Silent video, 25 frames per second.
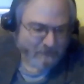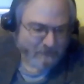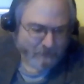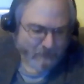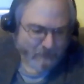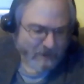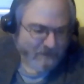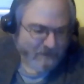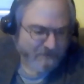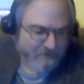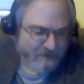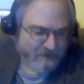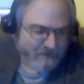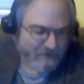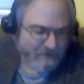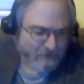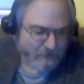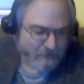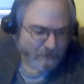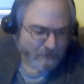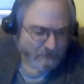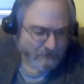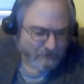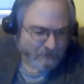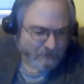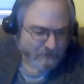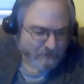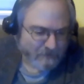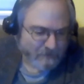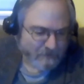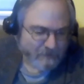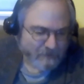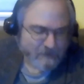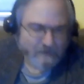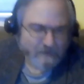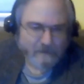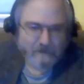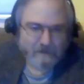graphics or
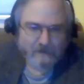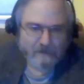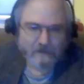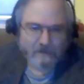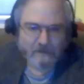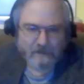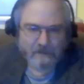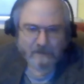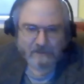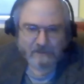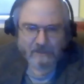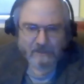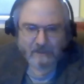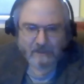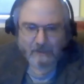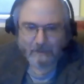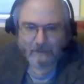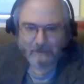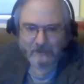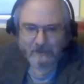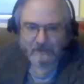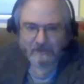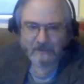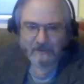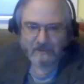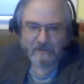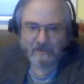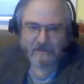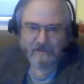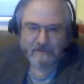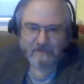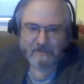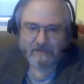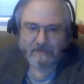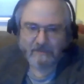that you had up on the